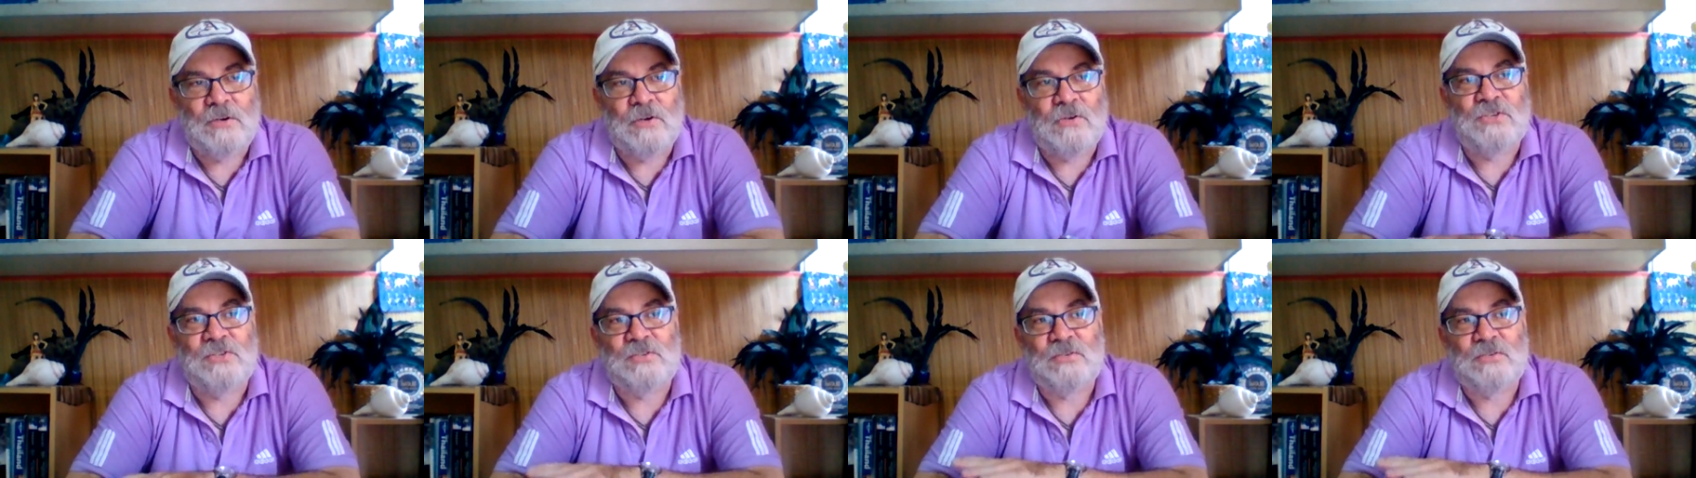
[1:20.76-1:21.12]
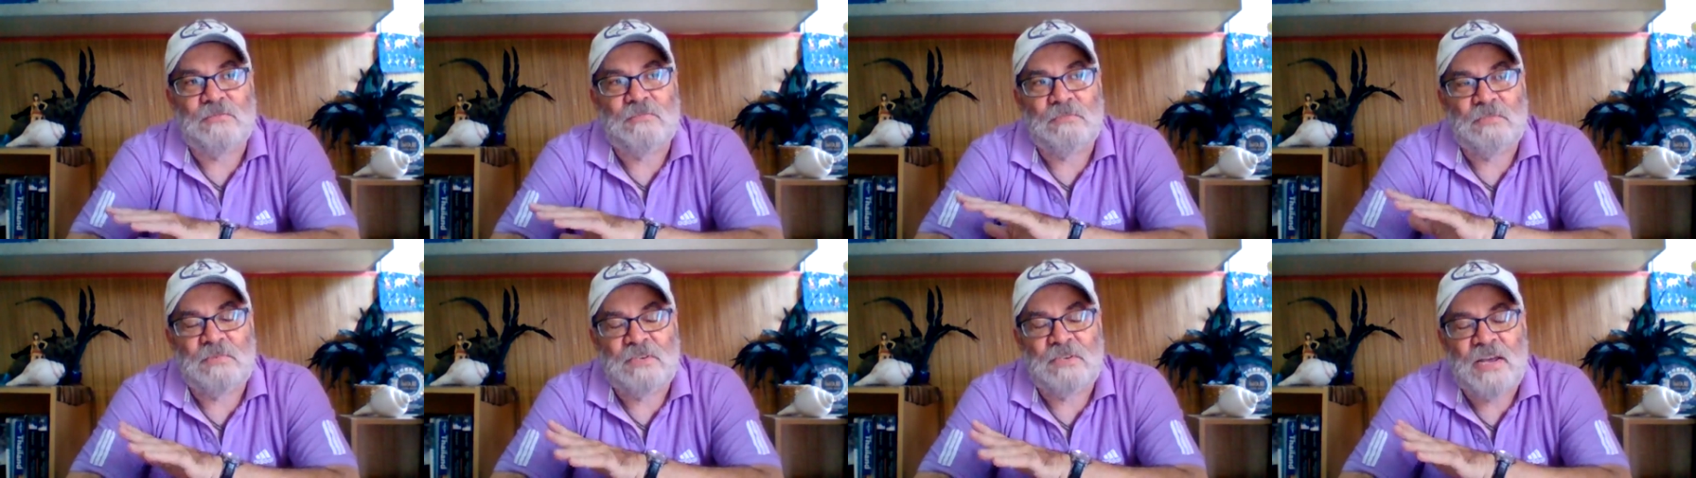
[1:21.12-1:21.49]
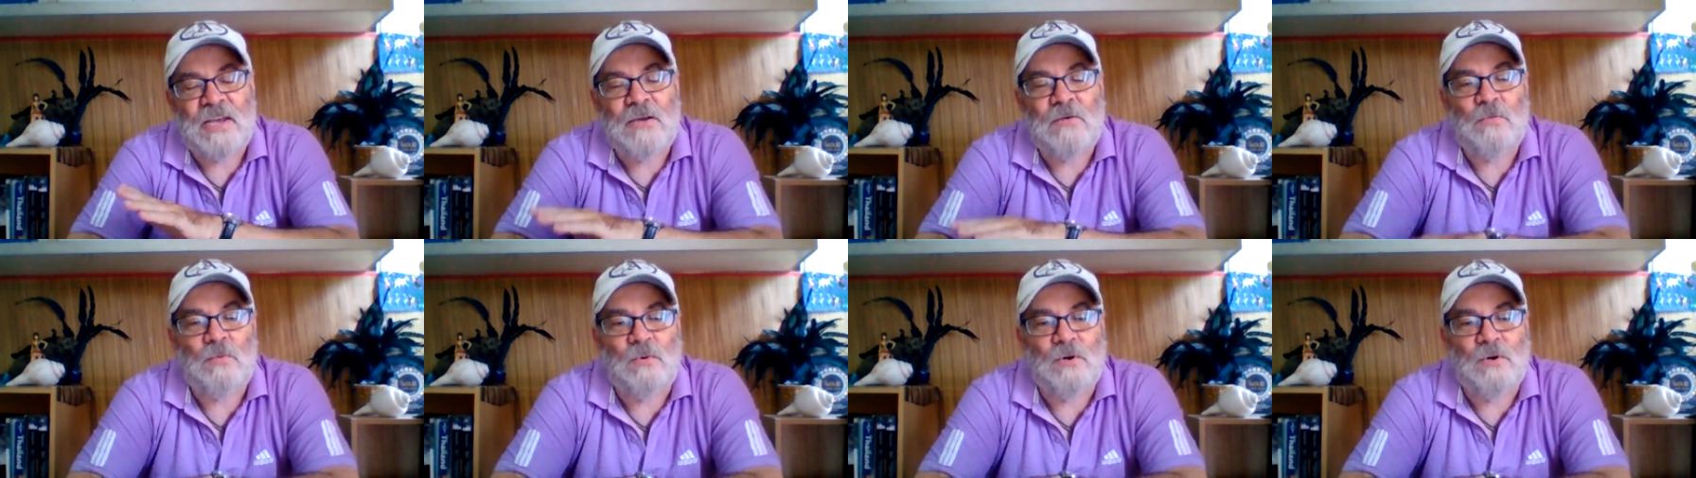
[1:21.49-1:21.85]
you know, just
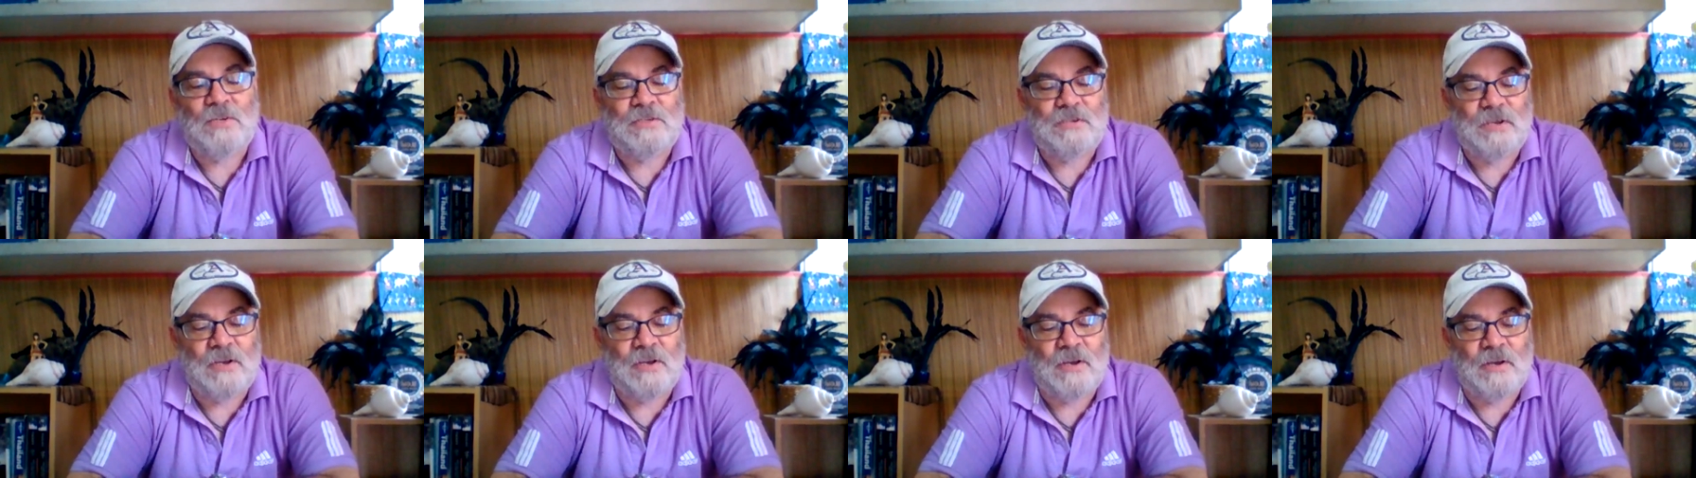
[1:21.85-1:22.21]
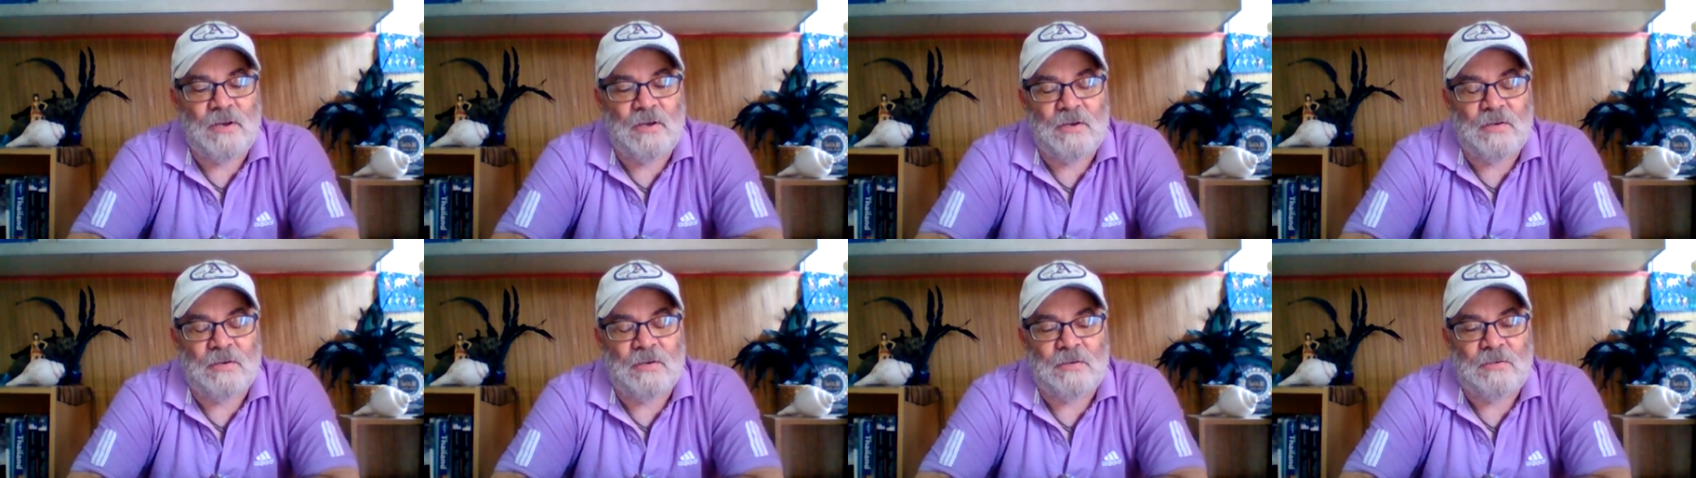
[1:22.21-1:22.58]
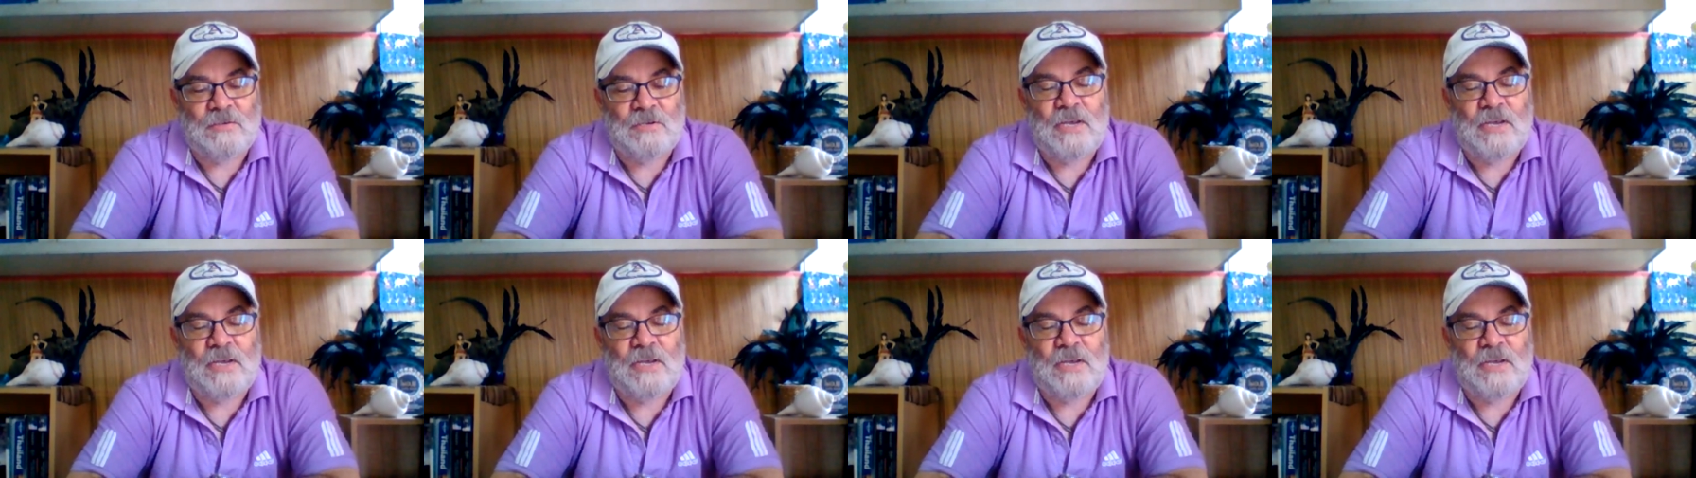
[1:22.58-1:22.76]
take what, uh,